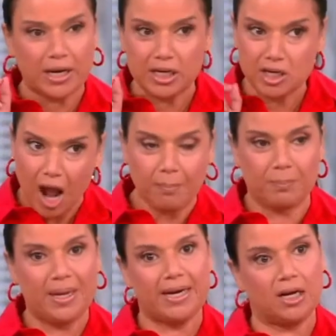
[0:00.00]
Right, sexual
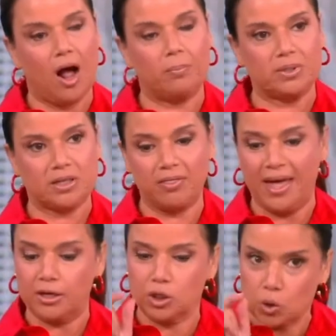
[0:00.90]
freedoms is that
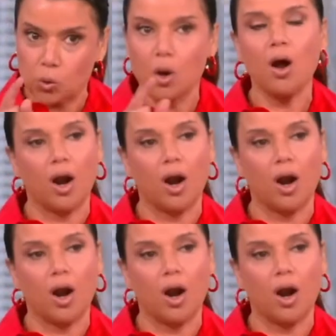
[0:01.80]
now all these